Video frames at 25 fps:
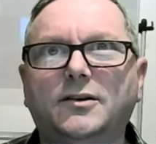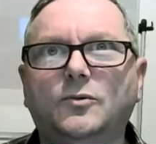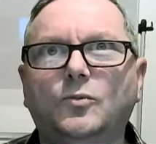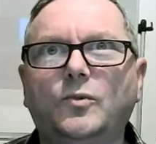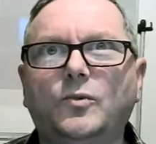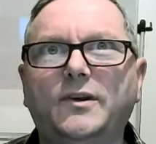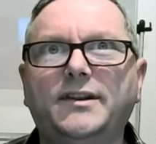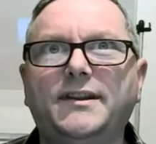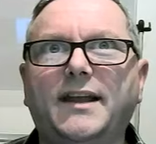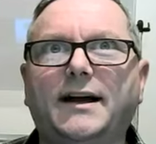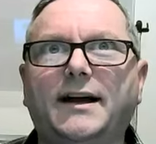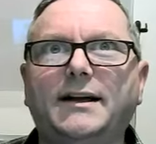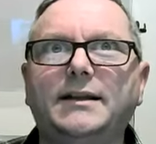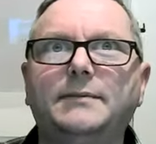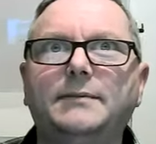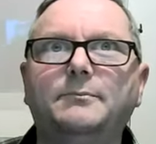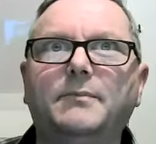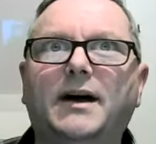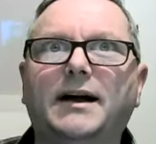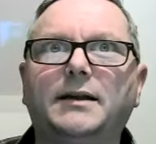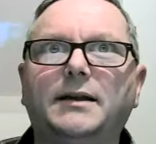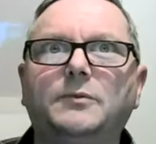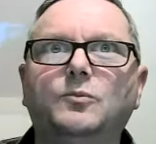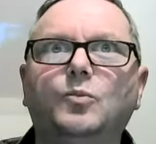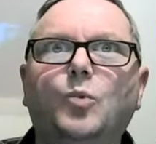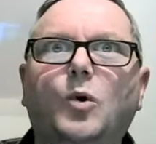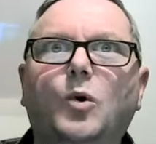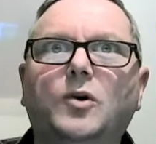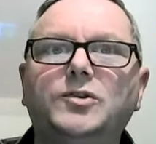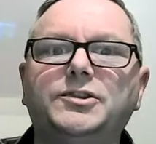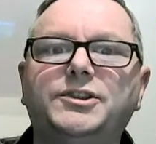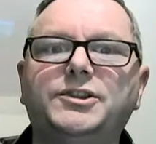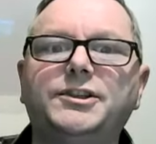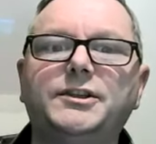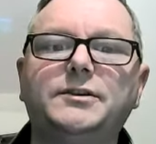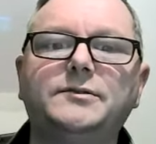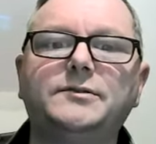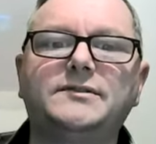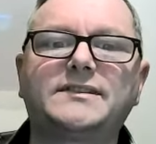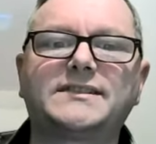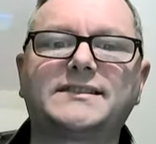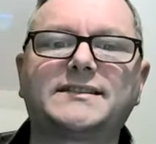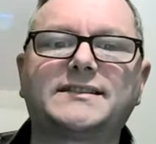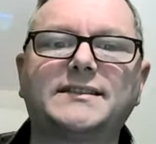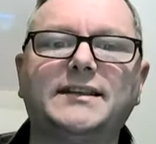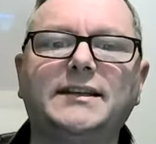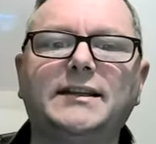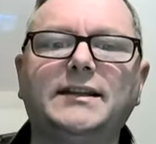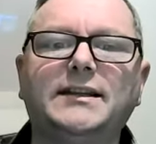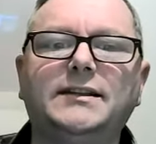with that in mind, what do you
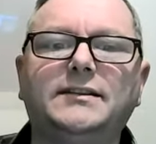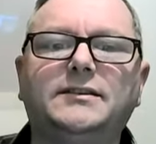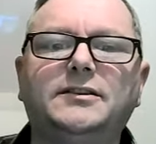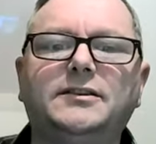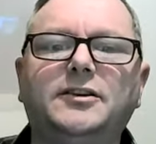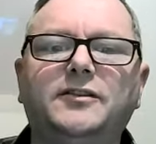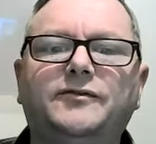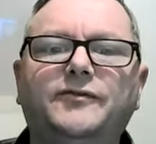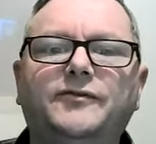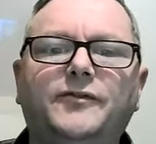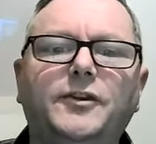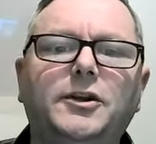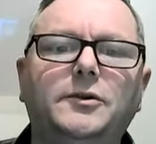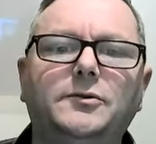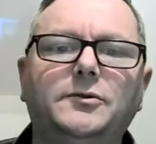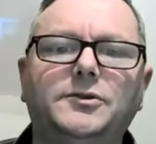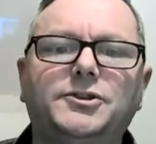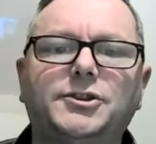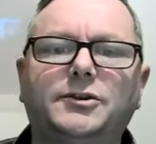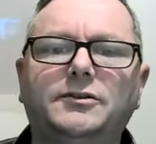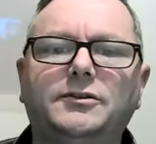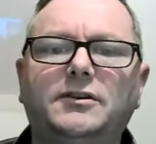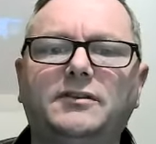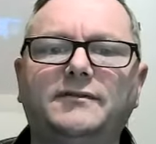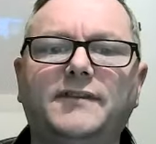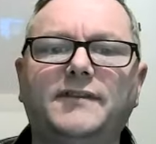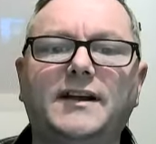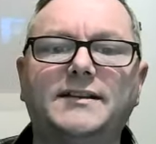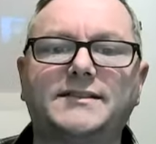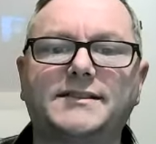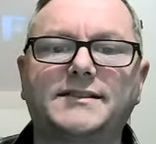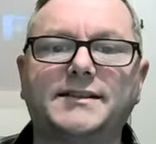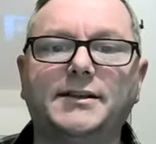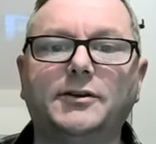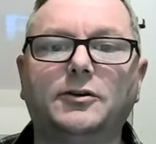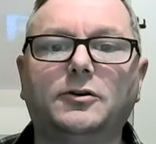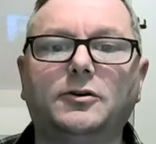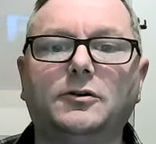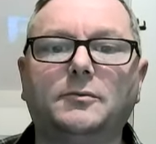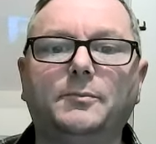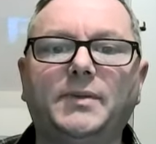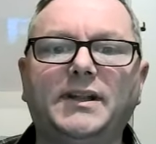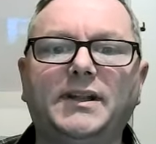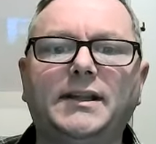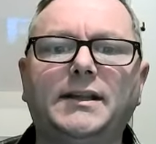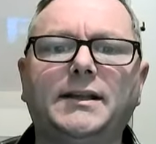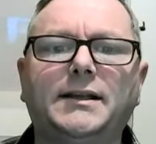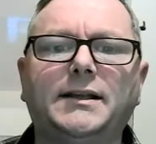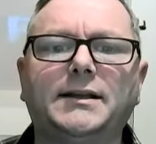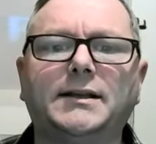see the future of S E O
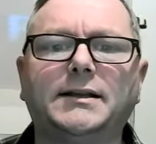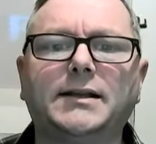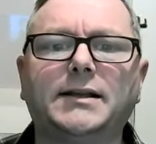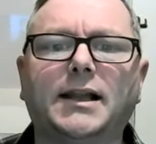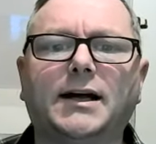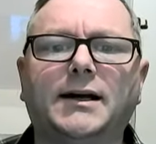being